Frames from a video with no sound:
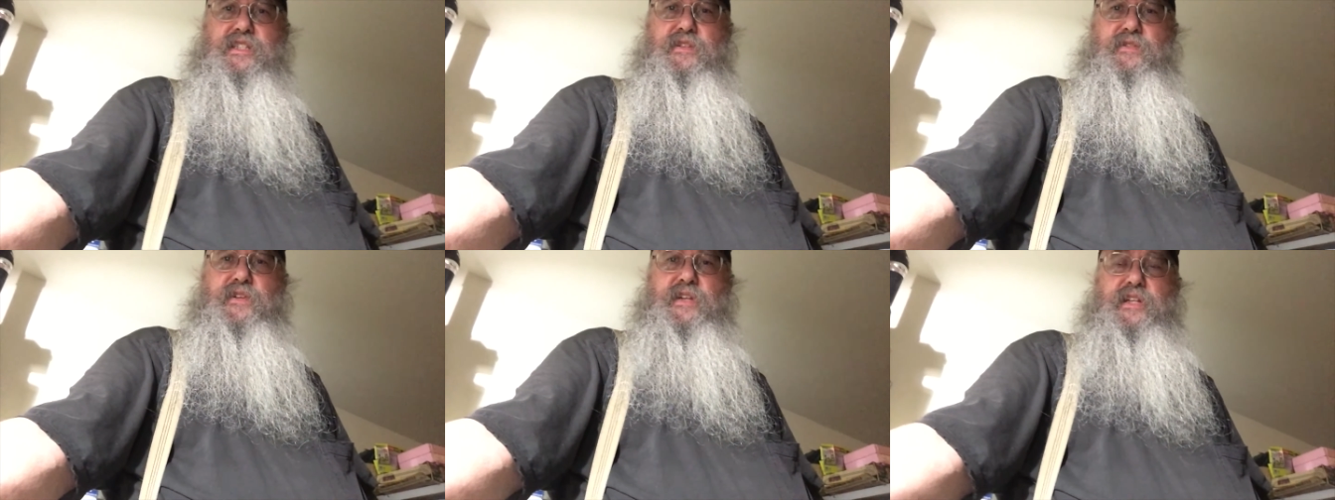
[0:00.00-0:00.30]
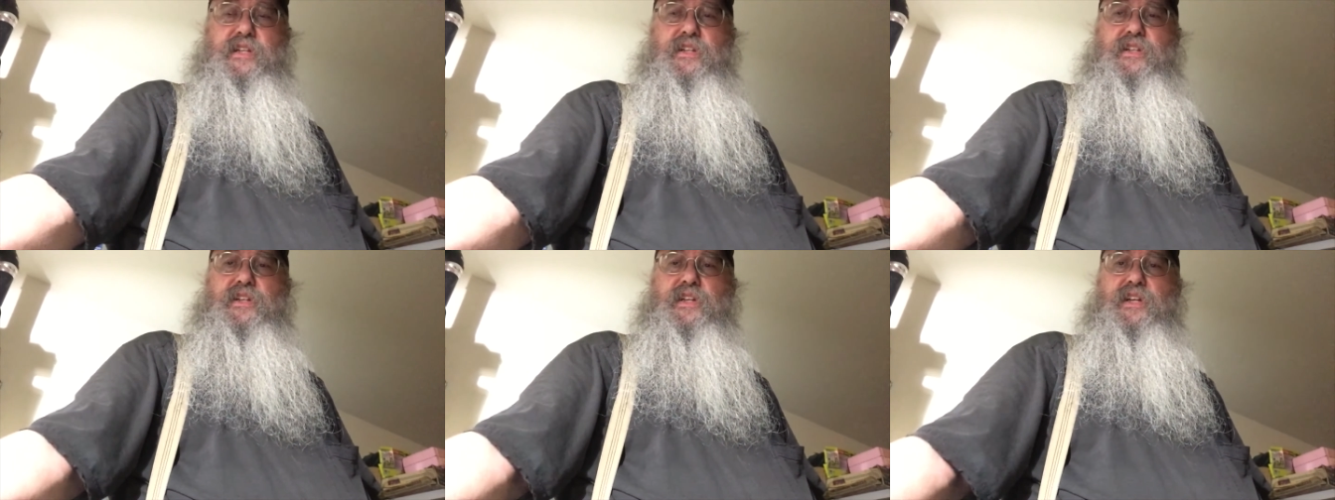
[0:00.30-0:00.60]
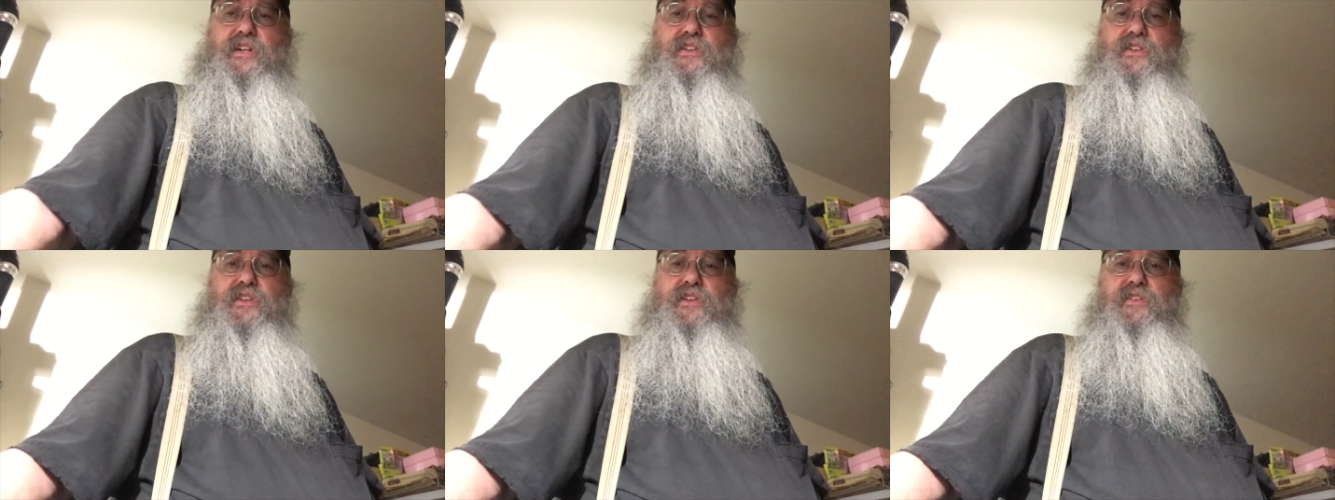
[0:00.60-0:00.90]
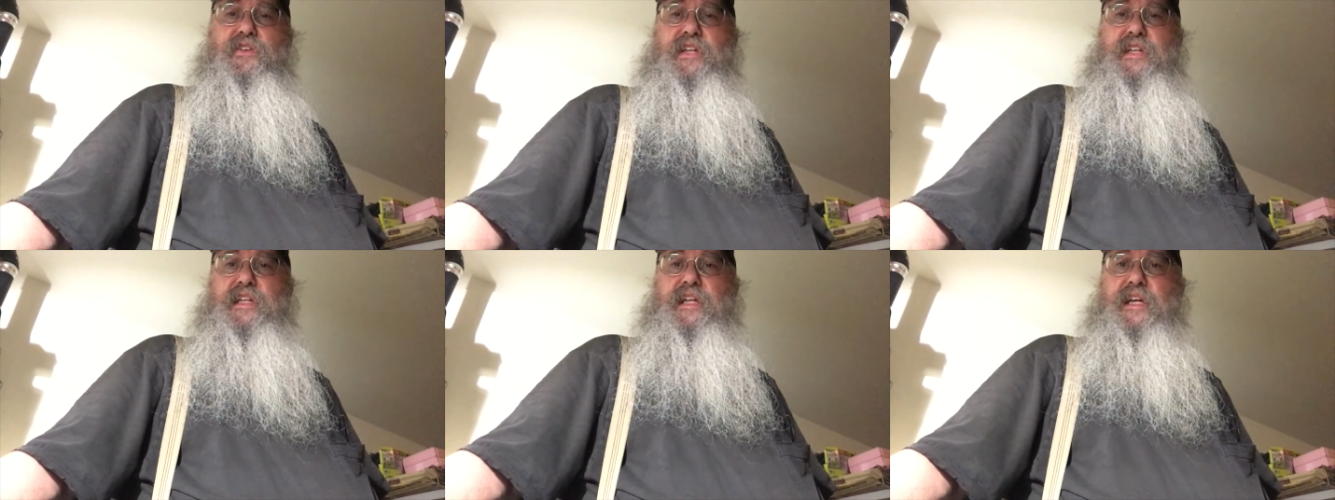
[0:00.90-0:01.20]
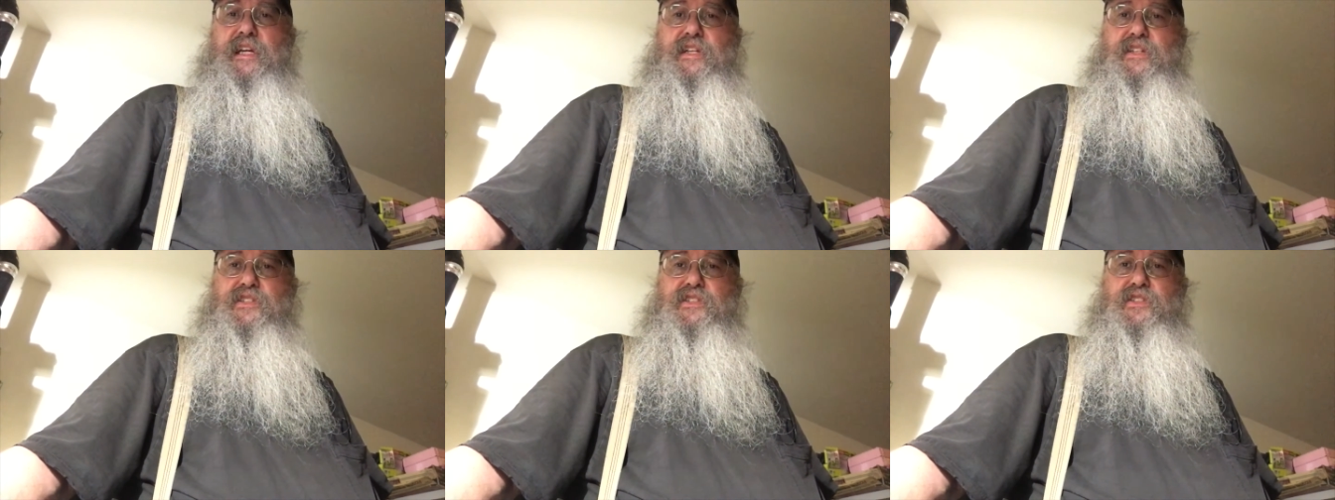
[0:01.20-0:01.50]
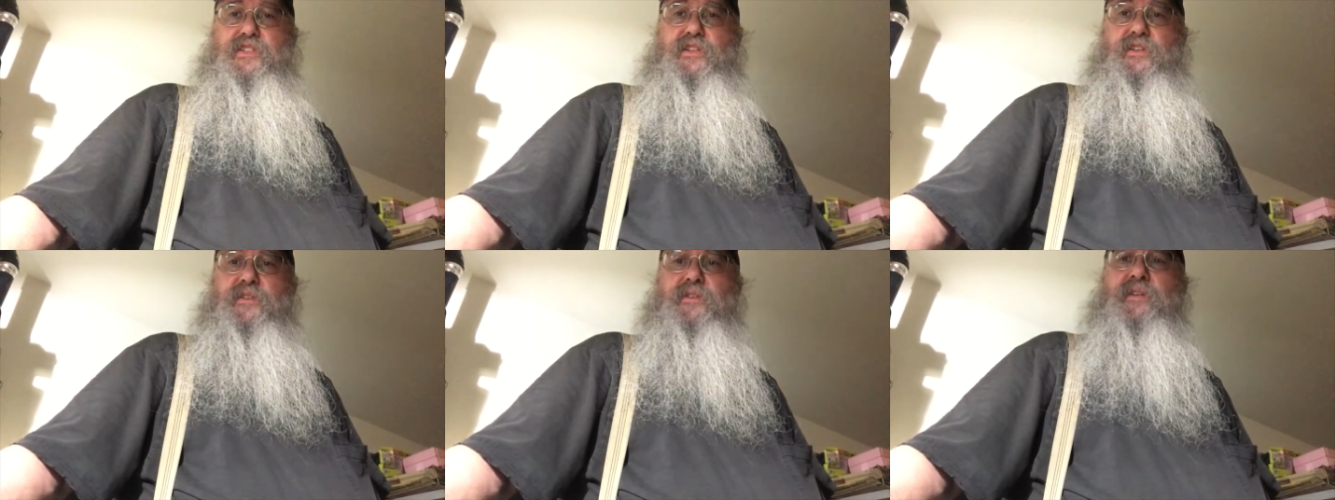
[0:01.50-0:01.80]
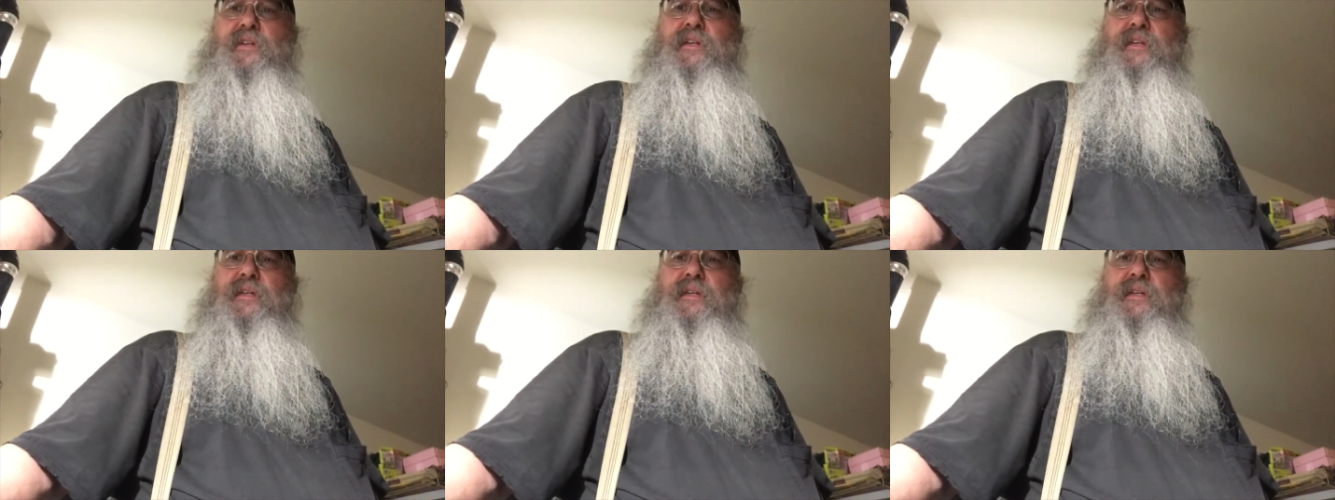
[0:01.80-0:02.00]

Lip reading: We're getting to 100-degree days. So